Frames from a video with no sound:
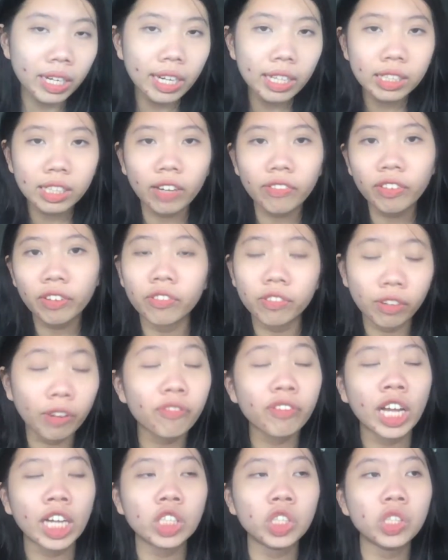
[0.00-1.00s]
in-depth
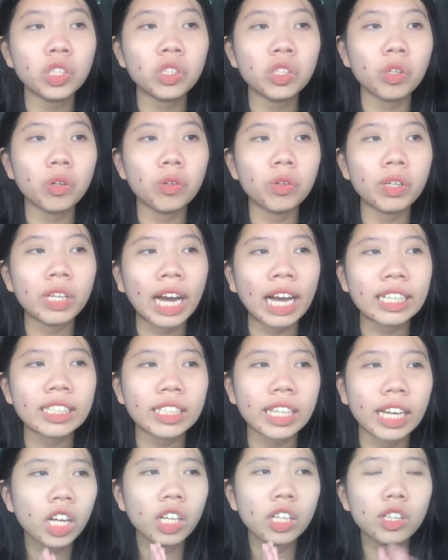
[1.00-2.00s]
reflections so you guys
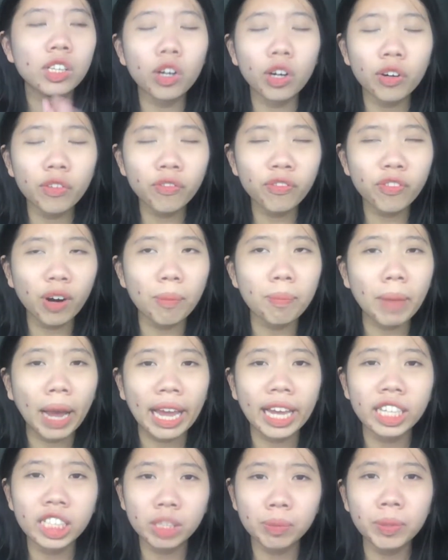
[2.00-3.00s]
can learn from
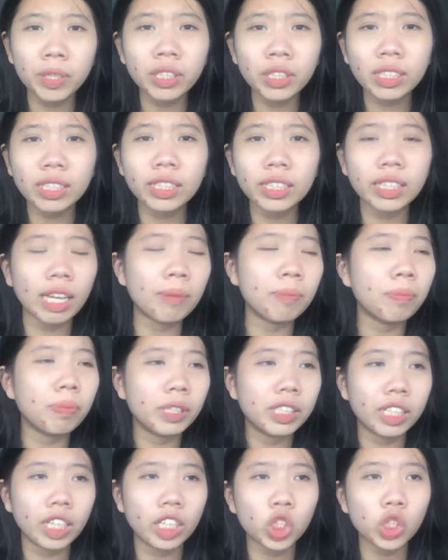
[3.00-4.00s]
my experiences and
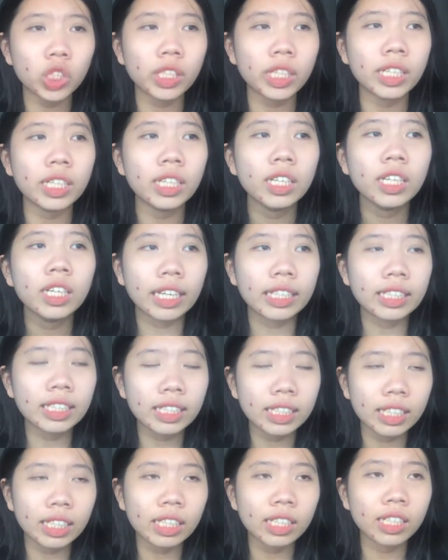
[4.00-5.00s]
potentially
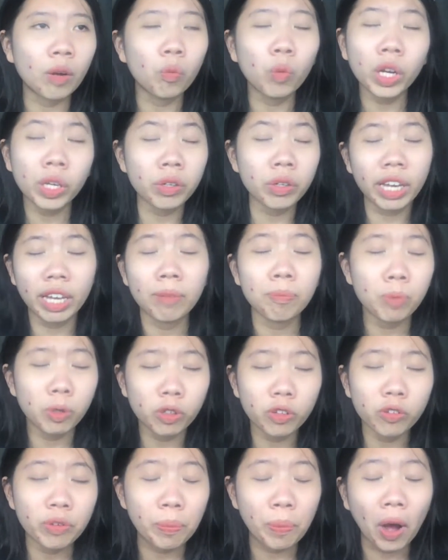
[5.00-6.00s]
see what you can
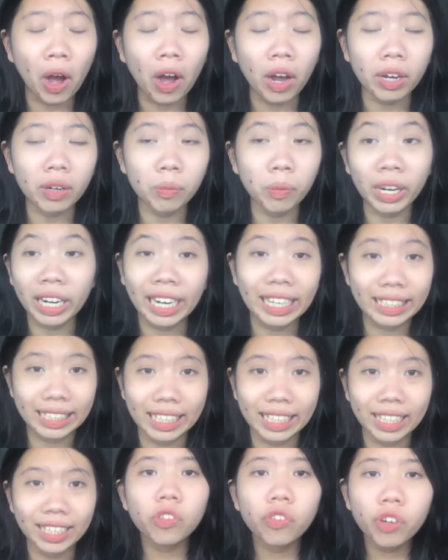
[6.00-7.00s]
improve upon what I
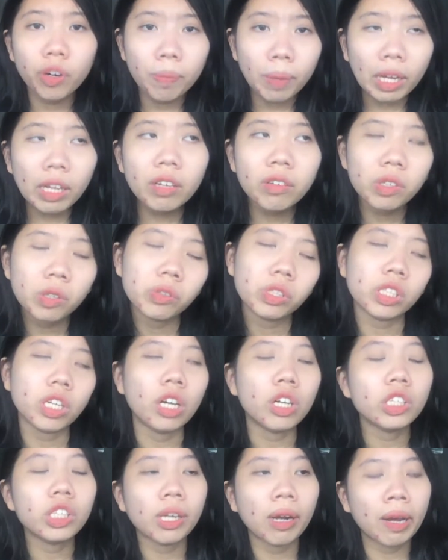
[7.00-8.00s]
did. For Belt and Road
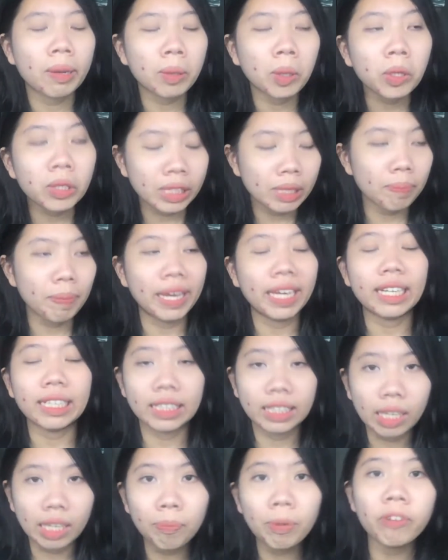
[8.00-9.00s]
Scholarship, I'm going to make a
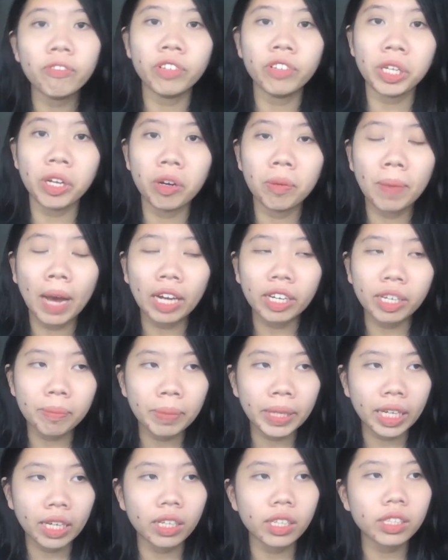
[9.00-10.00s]
separate video about it
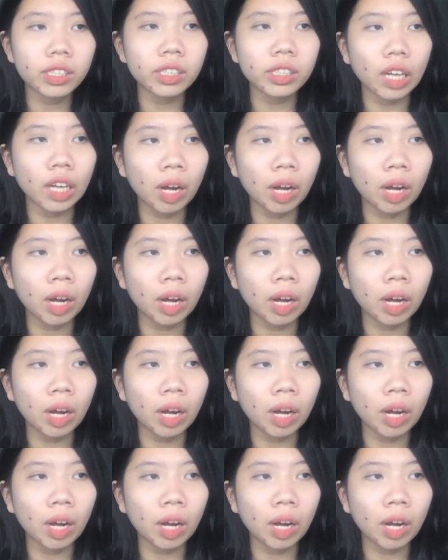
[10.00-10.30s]
because